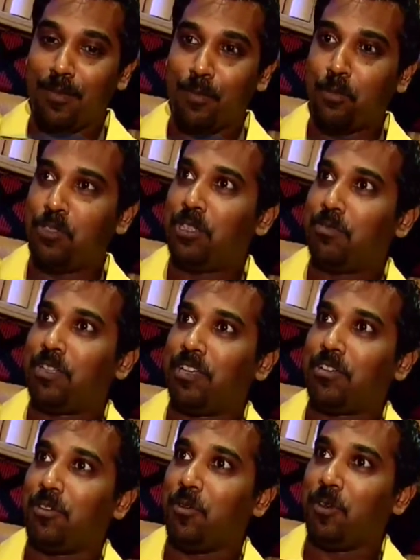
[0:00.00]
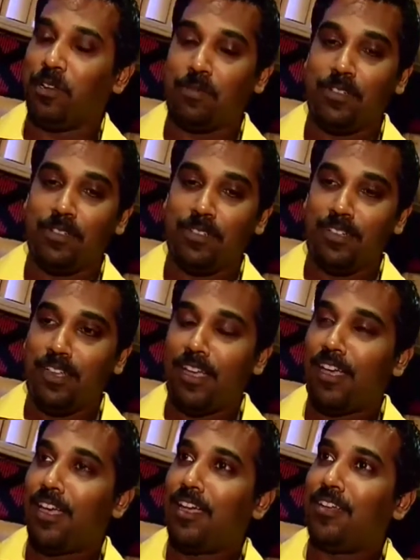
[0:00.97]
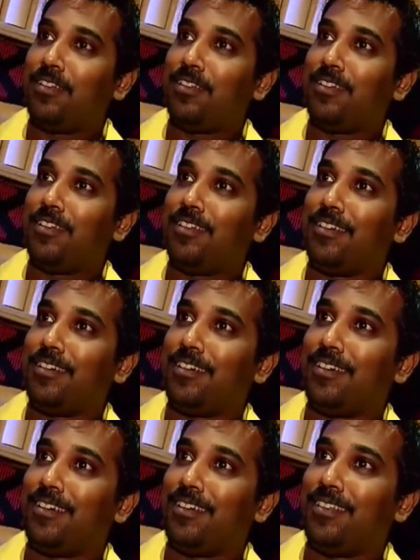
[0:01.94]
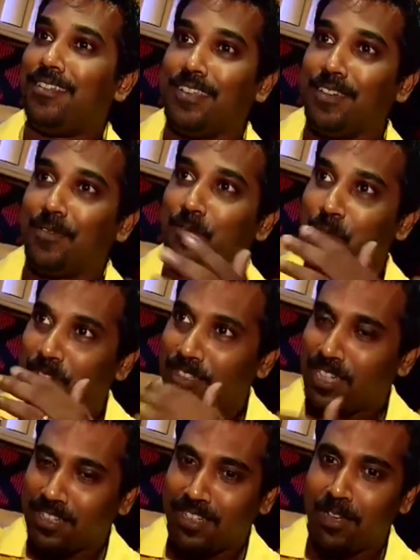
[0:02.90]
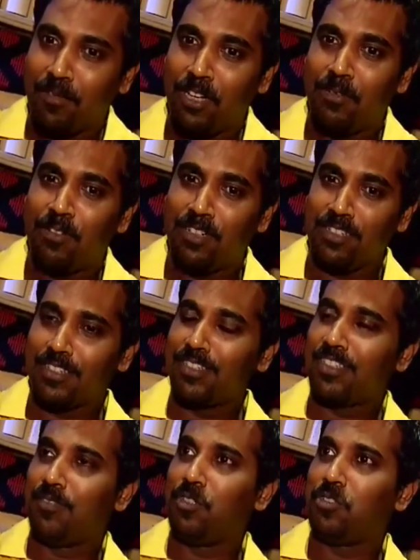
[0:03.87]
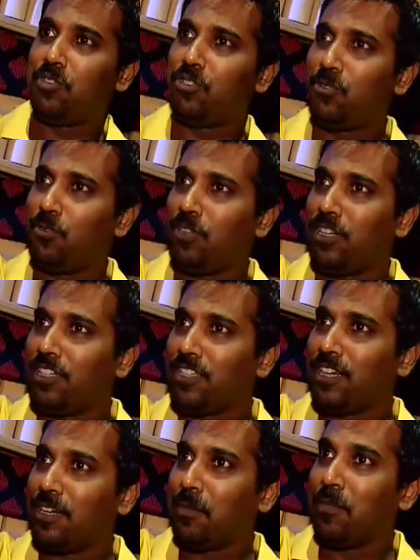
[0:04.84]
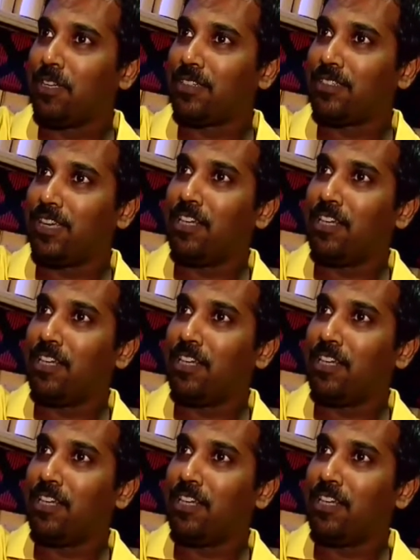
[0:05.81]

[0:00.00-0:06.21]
museum, theatre or wherever. And uh, he's saying, that time only we were discussing we should shoot inside a bus.